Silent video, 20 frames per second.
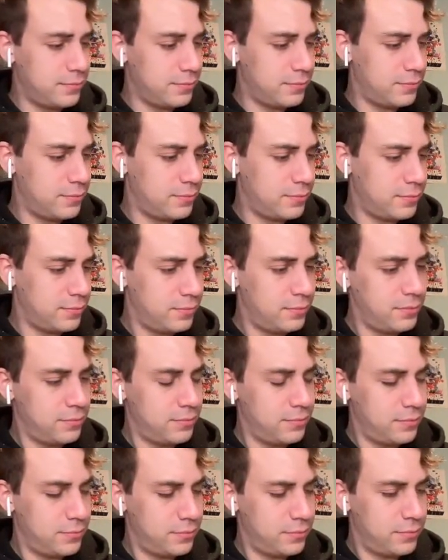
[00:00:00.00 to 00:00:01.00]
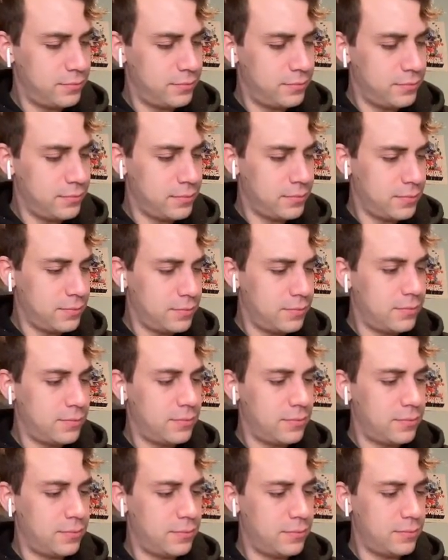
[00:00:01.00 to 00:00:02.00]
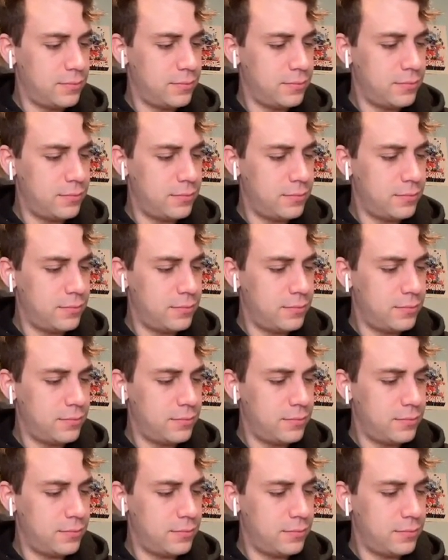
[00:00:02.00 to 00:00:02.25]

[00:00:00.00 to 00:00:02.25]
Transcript: (silence)